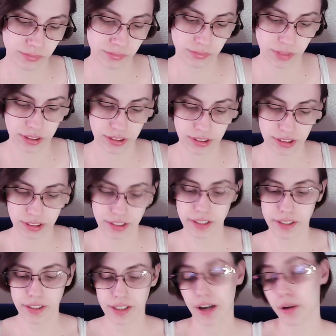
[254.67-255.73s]
Let us
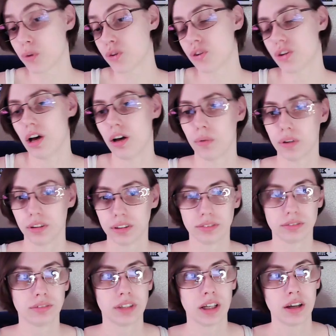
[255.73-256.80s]
see how
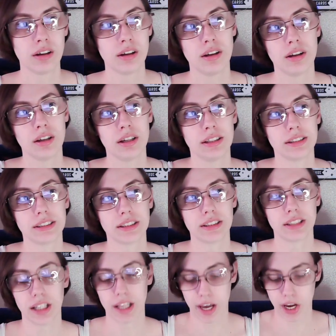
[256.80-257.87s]
Samhain
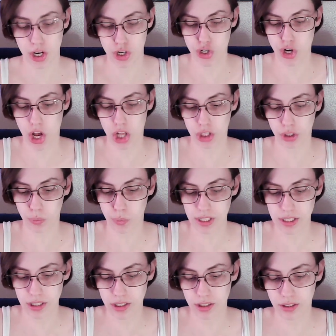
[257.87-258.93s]
slash
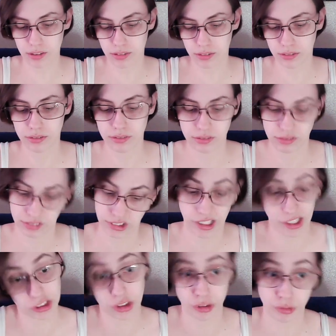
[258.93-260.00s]
Halloween
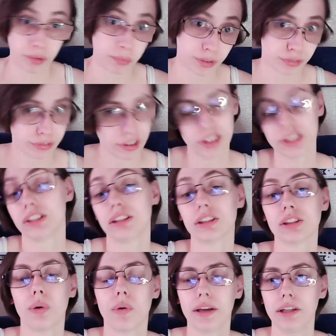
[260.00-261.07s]
slash November 1st is
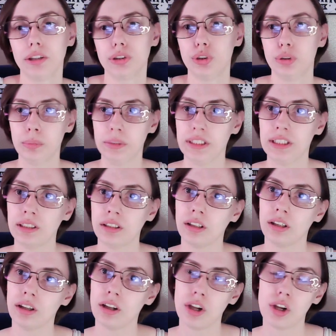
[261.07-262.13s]
going to be
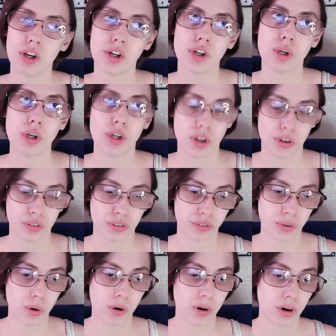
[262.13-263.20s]

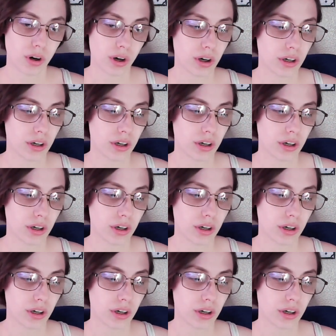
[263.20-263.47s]
for